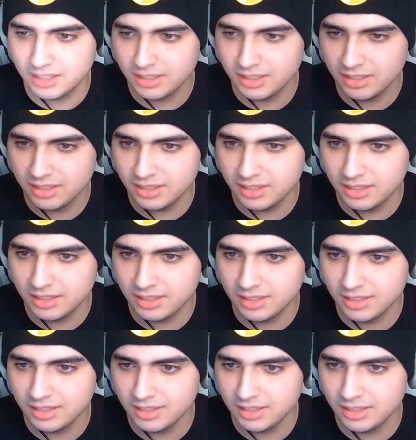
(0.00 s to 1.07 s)

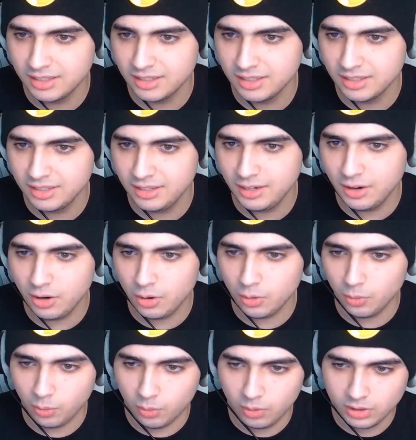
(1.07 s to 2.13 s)
Uh,
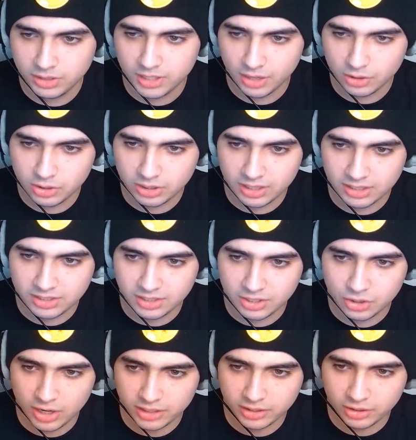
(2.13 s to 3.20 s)
Yo, Chiaotzu gets
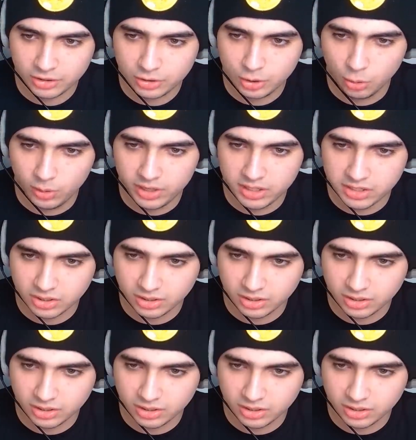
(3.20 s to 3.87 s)
distracted too easy.